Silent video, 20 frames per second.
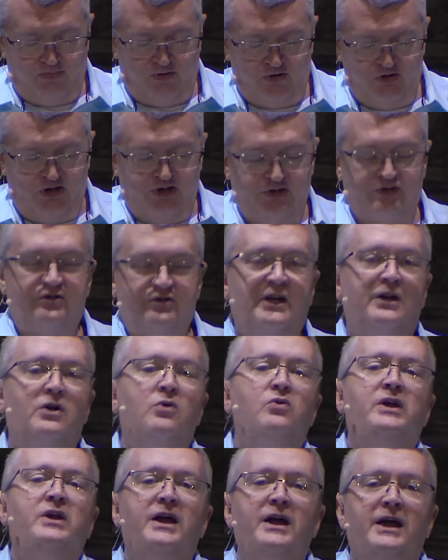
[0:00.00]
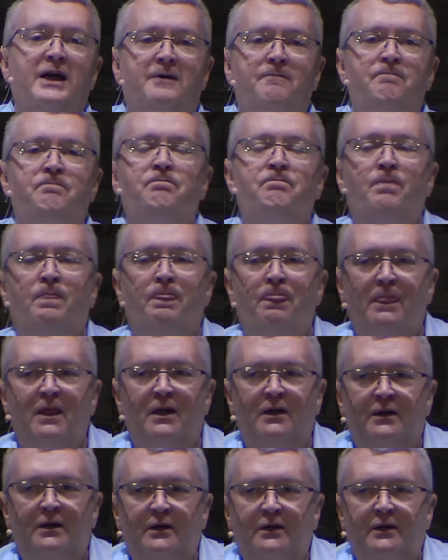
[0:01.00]
Jesus said, okay,
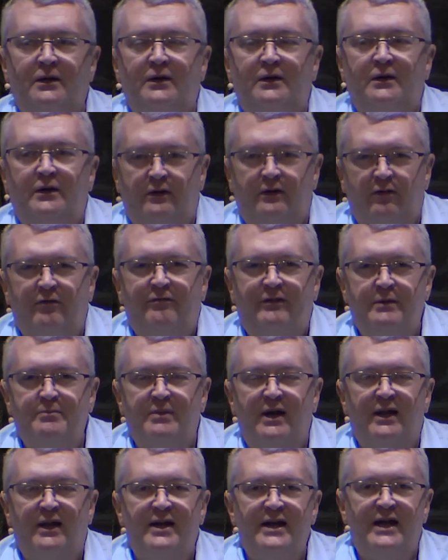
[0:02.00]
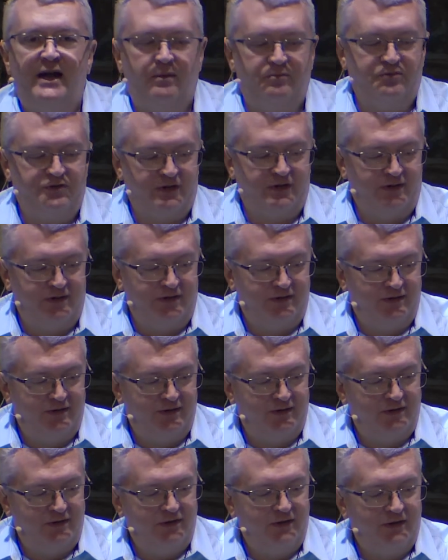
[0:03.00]
feed my lambs.
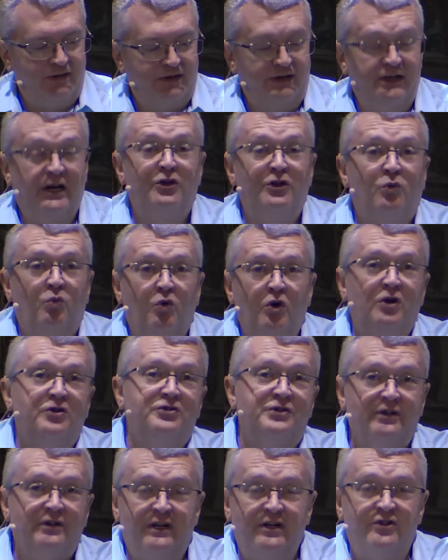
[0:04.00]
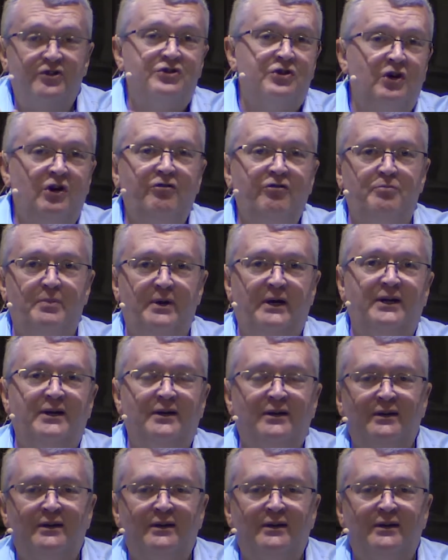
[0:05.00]
In other words, then serve me.